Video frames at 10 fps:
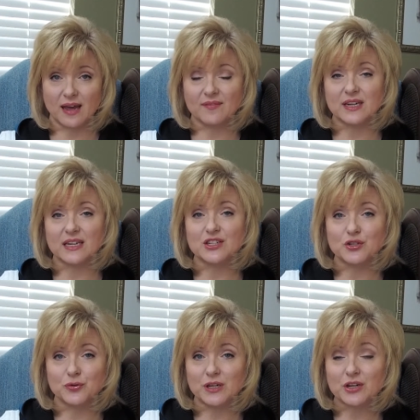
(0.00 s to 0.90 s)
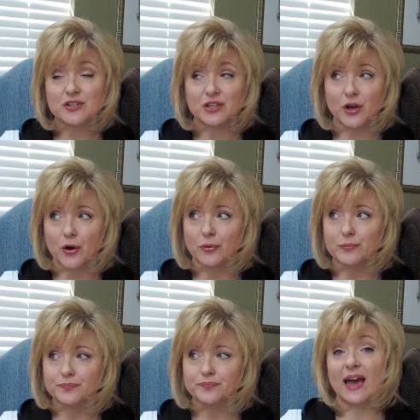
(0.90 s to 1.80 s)
I've done it two years ago.
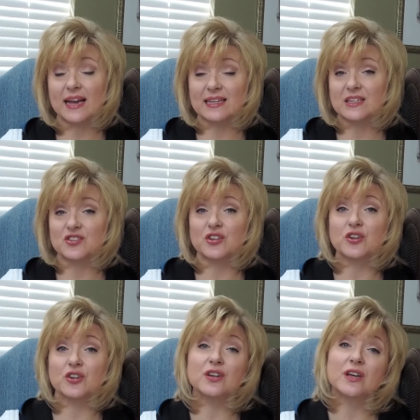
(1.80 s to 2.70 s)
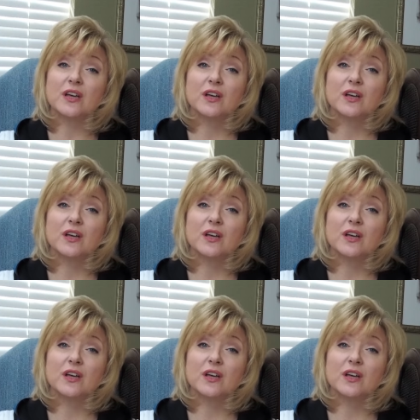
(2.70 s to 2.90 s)
I had such a good